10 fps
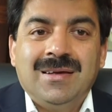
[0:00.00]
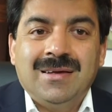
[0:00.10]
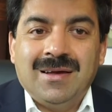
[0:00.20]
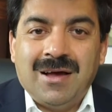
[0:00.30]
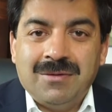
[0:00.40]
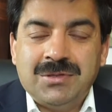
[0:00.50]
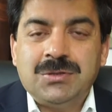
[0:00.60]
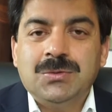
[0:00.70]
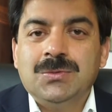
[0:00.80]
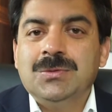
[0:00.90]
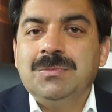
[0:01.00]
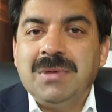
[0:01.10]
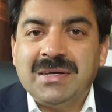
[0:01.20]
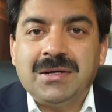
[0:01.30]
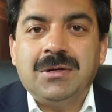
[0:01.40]
of the tool,
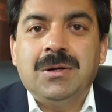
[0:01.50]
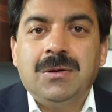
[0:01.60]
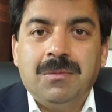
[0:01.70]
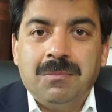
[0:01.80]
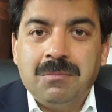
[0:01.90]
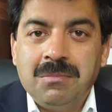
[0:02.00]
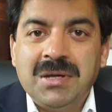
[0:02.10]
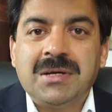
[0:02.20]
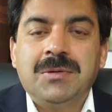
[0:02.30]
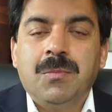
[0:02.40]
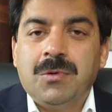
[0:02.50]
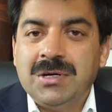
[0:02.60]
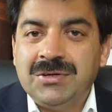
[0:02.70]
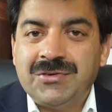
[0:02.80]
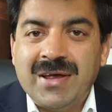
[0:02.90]
make it more
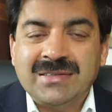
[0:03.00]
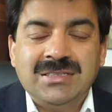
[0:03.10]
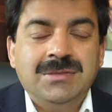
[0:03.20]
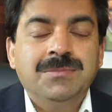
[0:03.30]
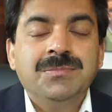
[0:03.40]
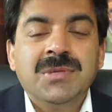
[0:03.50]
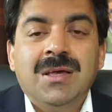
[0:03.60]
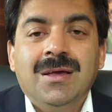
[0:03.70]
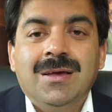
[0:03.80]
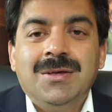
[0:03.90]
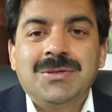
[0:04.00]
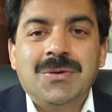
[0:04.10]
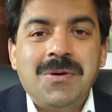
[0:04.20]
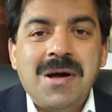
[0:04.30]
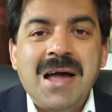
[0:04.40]
interactive.
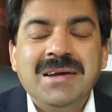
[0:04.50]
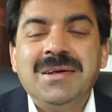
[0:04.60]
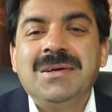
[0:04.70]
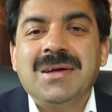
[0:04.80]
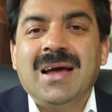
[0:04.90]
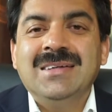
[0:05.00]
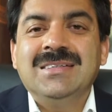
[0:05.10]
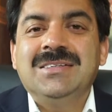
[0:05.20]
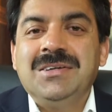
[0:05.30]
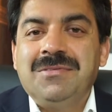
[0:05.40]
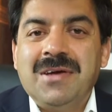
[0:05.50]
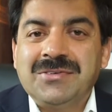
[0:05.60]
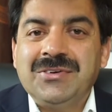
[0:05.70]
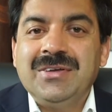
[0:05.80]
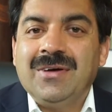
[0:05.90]
So I did
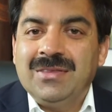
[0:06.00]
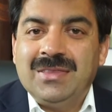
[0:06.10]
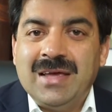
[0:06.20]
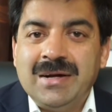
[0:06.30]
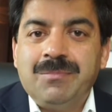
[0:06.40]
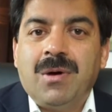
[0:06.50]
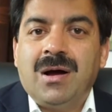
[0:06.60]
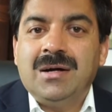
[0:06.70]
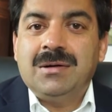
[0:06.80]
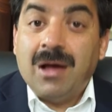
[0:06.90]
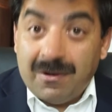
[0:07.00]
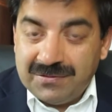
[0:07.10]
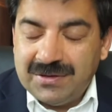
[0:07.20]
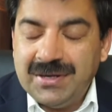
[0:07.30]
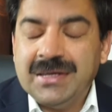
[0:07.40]
refactoring on that part
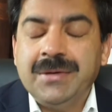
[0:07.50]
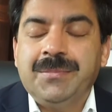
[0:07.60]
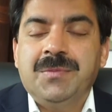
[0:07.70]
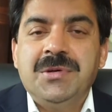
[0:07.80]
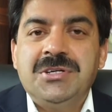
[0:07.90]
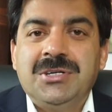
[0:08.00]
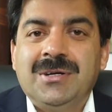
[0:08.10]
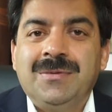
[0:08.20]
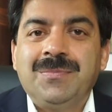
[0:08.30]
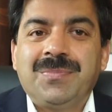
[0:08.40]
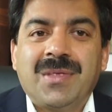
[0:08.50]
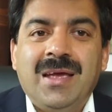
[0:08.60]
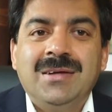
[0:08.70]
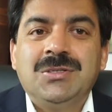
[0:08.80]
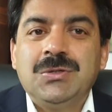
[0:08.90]
after taking permission
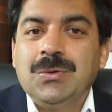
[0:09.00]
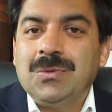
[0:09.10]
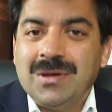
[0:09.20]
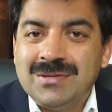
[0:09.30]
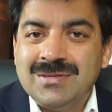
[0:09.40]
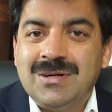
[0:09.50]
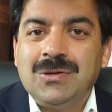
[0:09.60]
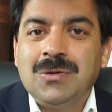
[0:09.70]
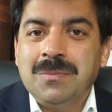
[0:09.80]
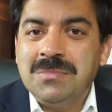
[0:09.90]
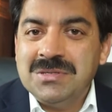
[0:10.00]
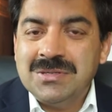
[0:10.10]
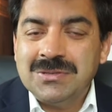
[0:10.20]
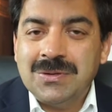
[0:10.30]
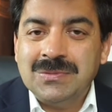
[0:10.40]
and showed the results of
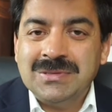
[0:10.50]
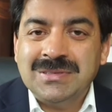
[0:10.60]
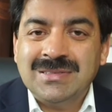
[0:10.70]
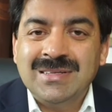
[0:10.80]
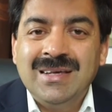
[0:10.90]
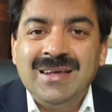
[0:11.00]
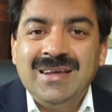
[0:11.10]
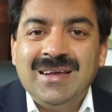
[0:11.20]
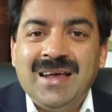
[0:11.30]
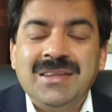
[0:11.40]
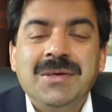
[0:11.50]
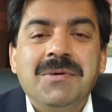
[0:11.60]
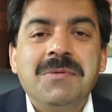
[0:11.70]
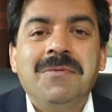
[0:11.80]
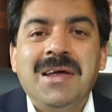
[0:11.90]
business owners, and they
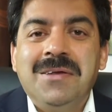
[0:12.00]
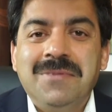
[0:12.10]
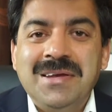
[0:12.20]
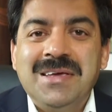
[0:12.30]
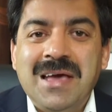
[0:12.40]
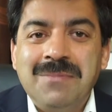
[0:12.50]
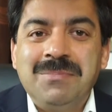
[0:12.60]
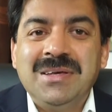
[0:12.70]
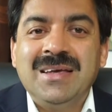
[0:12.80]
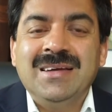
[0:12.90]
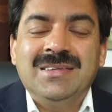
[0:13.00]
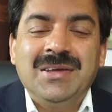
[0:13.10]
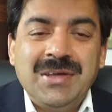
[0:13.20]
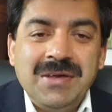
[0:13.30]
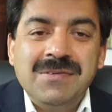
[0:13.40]
were very happy, and they
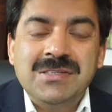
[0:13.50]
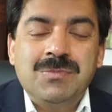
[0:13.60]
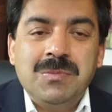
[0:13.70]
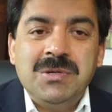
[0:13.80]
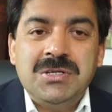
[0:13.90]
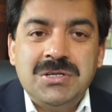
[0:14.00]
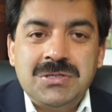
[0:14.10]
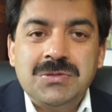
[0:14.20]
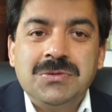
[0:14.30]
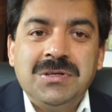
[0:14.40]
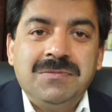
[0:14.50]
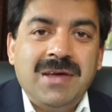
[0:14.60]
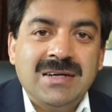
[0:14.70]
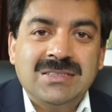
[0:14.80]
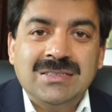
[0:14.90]
gave us permissions to
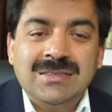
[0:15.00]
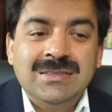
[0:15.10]
refactor